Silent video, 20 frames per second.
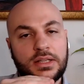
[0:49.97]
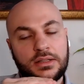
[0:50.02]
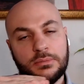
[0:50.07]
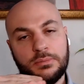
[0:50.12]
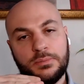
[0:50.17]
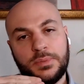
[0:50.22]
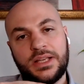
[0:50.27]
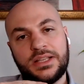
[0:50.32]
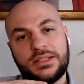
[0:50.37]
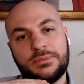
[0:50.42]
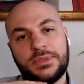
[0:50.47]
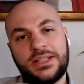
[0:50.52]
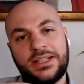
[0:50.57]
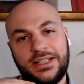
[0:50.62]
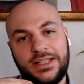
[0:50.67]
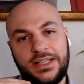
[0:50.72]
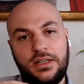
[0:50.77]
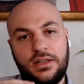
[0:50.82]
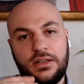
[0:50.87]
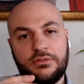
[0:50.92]
the plasma
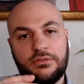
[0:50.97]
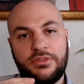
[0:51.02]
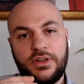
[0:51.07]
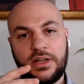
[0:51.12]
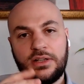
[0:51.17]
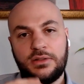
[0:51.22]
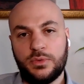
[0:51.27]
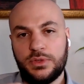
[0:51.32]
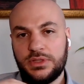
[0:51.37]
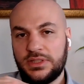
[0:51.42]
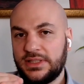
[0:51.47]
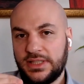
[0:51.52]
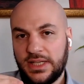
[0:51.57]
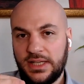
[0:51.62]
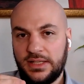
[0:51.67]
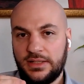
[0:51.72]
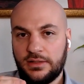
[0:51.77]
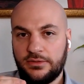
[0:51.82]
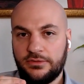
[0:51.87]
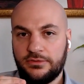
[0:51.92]
cleaning effect will
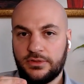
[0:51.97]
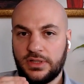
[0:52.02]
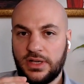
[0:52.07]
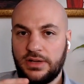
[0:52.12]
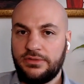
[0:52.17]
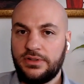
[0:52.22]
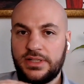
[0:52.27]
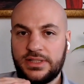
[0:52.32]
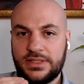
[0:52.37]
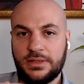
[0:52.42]
stay there forever.